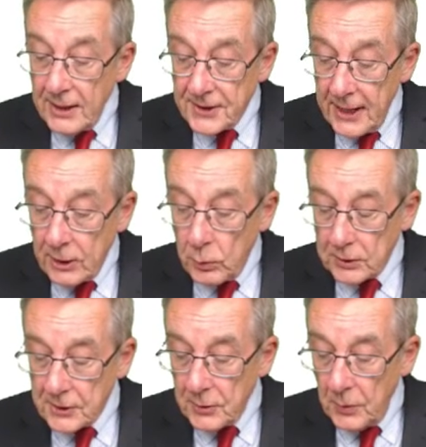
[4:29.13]
is
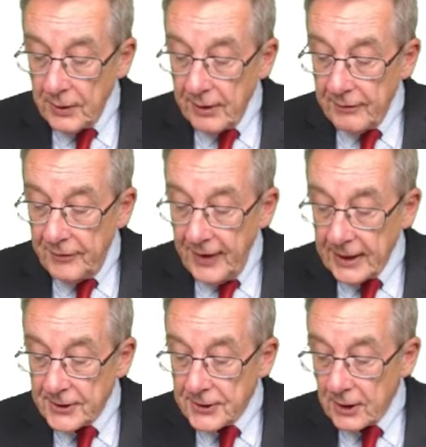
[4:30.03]
equal to the
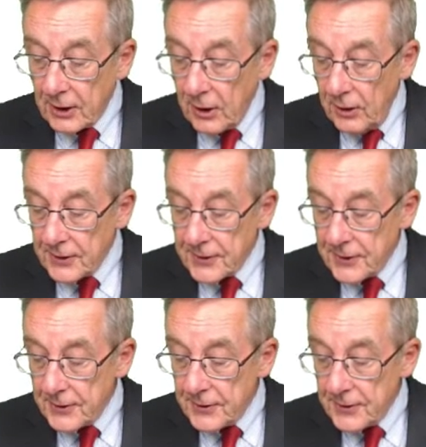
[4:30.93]
fixed
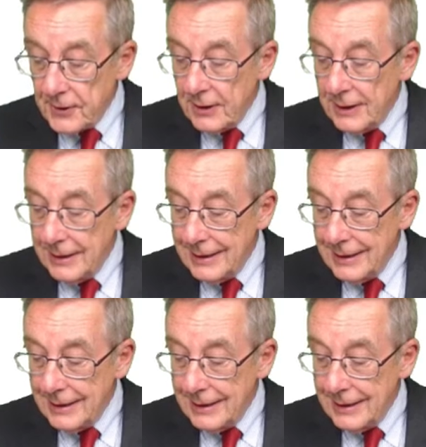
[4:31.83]
costs